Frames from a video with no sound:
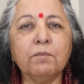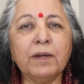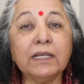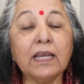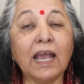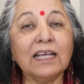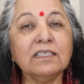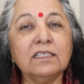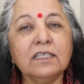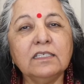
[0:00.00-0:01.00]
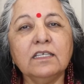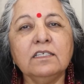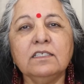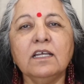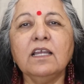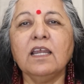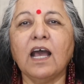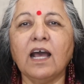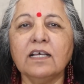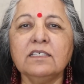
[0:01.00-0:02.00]
But as this is the
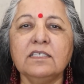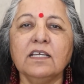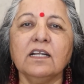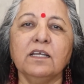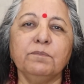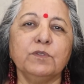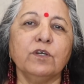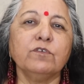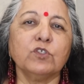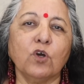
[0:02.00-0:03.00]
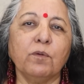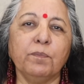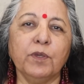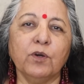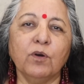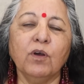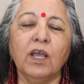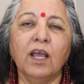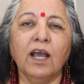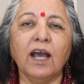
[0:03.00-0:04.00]
last eclipse of Scorpio,
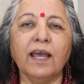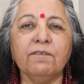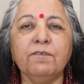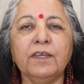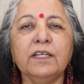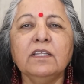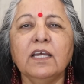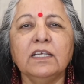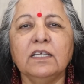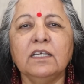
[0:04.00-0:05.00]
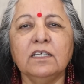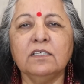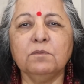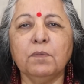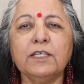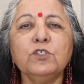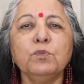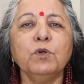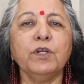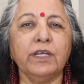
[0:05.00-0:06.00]
I feel that it is much
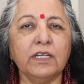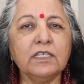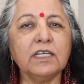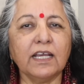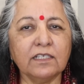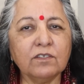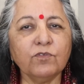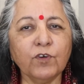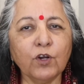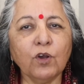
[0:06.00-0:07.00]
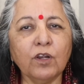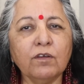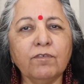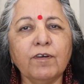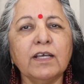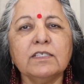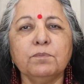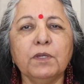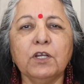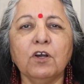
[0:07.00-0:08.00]
more intense for all of us,
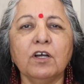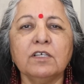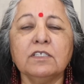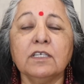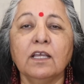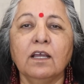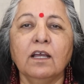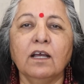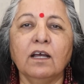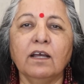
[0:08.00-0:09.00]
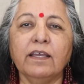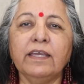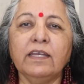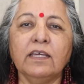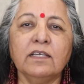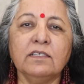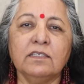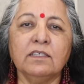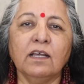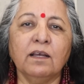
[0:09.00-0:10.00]
because it is,